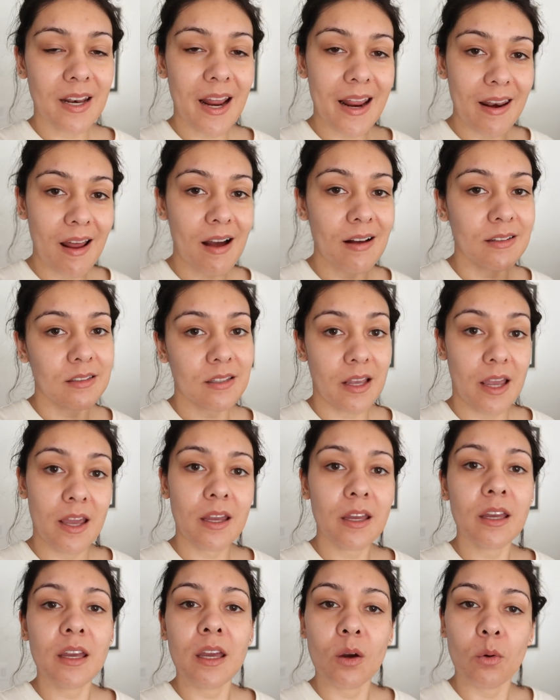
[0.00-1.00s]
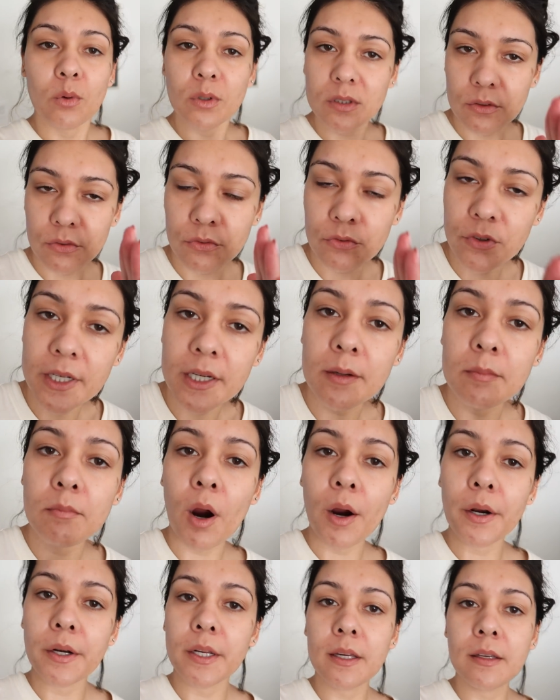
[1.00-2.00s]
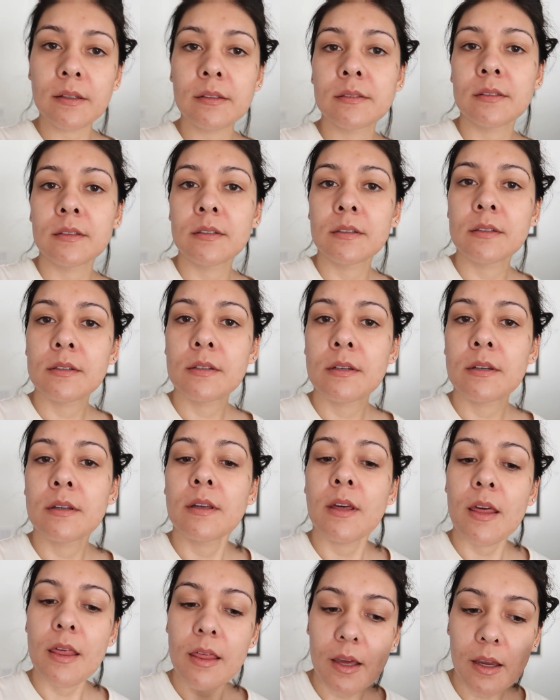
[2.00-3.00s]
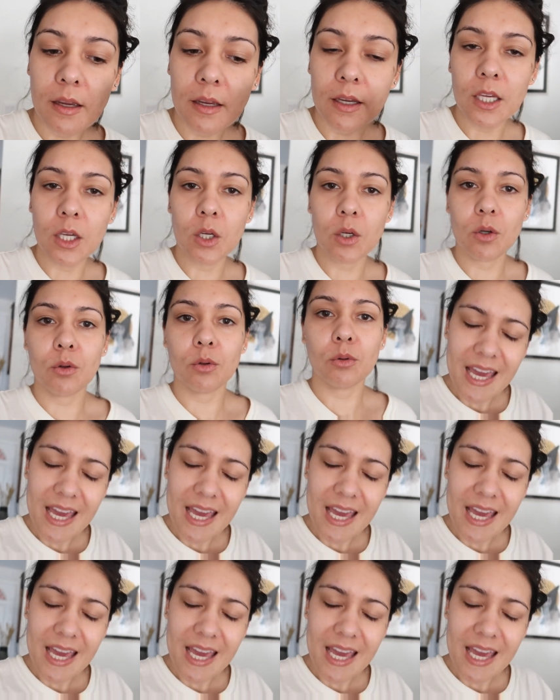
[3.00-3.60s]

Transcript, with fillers: Did I not say it was a freaking party? Thank you.